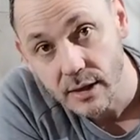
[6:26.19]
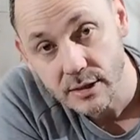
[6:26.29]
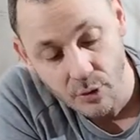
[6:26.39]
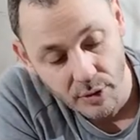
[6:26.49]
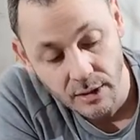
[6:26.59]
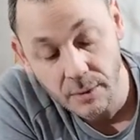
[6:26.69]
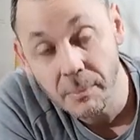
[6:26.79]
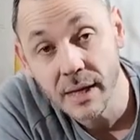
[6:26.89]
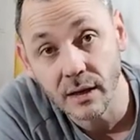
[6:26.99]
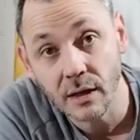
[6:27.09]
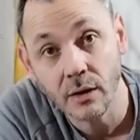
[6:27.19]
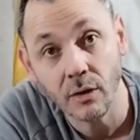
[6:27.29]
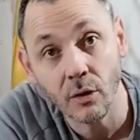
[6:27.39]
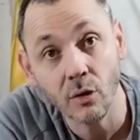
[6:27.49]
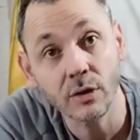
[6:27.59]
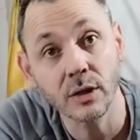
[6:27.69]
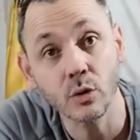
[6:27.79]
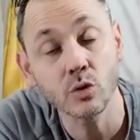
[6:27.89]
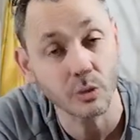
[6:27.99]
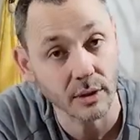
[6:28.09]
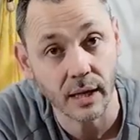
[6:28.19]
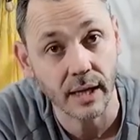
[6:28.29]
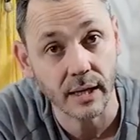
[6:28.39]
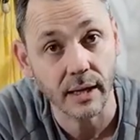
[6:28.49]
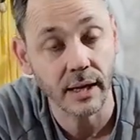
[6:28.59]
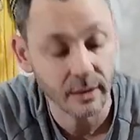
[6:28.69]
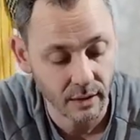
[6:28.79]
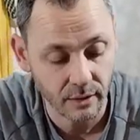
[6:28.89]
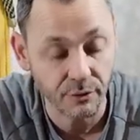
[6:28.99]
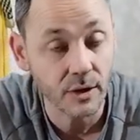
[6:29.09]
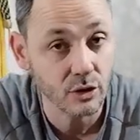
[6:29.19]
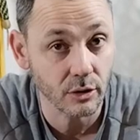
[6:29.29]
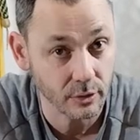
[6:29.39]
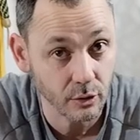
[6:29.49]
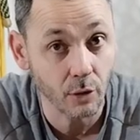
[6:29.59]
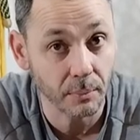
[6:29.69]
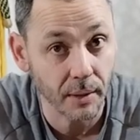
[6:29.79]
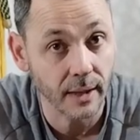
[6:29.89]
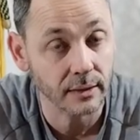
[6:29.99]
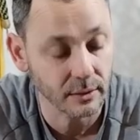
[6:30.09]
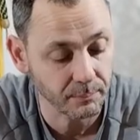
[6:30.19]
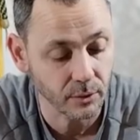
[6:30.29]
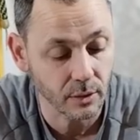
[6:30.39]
So in the middle, all the roots will die, and eventually your plant